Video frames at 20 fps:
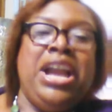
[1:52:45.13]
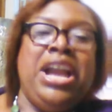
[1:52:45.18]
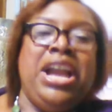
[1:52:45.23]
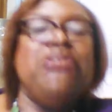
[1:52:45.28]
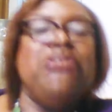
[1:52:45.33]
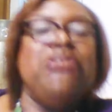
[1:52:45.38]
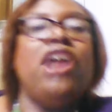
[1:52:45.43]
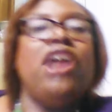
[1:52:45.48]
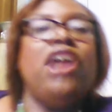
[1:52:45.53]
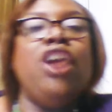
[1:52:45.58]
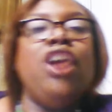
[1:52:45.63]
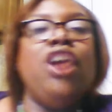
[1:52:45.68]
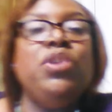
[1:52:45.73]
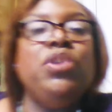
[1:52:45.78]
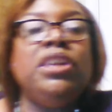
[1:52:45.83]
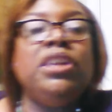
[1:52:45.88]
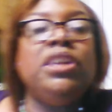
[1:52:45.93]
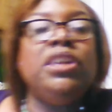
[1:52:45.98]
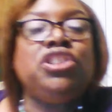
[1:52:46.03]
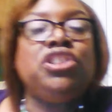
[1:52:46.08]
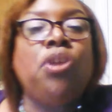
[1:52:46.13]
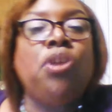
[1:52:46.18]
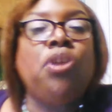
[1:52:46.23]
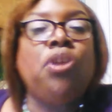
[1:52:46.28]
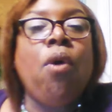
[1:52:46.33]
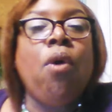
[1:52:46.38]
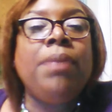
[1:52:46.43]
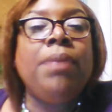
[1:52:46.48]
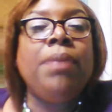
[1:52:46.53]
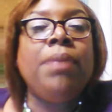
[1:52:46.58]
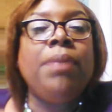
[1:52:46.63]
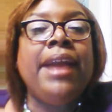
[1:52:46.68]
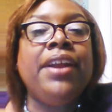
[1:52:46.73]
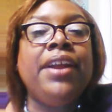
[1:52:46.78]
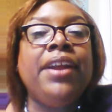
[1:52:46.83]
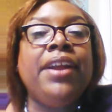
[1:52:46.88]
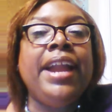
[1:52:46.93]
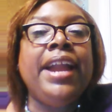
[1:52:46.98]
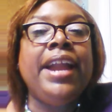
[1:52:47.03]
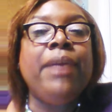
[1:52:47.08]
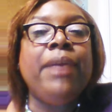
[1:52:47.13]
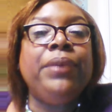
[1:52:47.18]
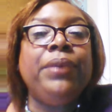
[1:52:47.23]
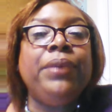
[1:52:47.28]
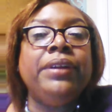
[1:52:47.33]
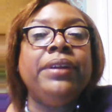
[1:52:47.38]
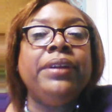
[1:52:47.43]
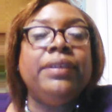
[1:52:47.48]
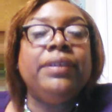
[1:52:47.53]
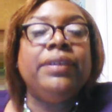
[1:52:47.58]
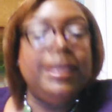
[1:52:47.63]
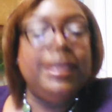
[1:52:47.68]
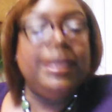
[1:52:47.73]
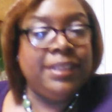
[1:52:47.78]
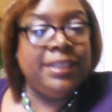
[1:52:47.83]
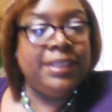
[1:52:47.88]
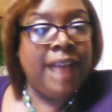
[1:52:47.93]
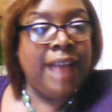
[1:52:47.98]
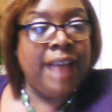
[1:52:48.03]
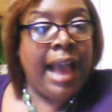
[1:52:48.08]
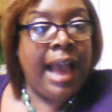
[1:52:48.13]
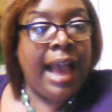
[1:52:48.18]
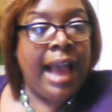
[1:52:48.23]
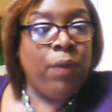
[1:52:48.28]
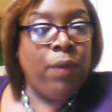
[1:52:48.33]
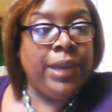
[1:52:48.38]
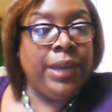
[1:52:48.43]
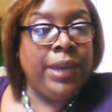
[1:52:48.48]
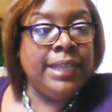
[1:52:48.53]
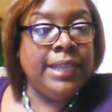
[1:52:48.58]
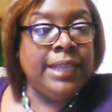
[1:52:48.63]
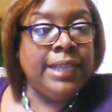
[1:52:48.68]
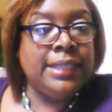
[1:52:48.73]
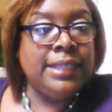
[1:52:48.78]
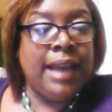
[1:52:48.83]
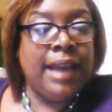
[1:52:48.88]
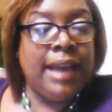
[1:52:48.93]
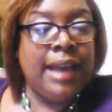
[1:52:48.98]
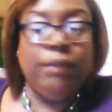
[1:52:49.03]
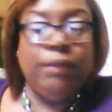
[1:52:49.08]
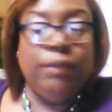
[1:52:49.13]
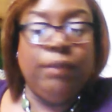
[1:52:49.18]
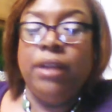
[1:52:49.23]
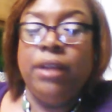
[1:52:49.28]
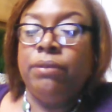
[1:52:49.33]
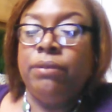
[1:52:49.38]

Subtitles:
Are you in a storm down there, Edward? Is it high winds? I don't know.